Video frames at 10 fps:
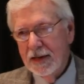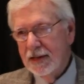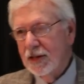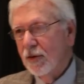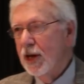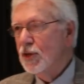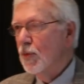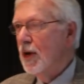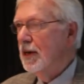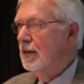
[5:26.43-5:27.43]
So each
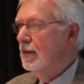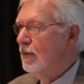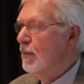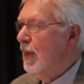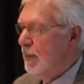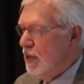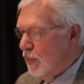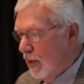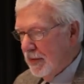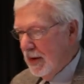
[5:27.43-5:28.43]
one remembers
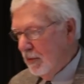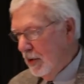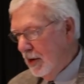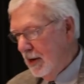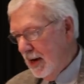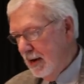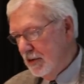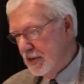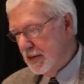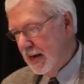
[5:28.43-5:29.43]
where they were. I
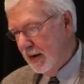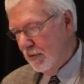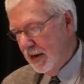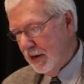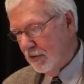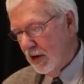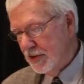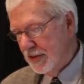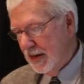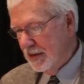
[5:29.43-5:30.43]
was getting right
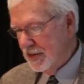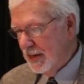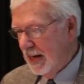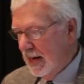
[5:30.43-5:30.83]
across the interstate.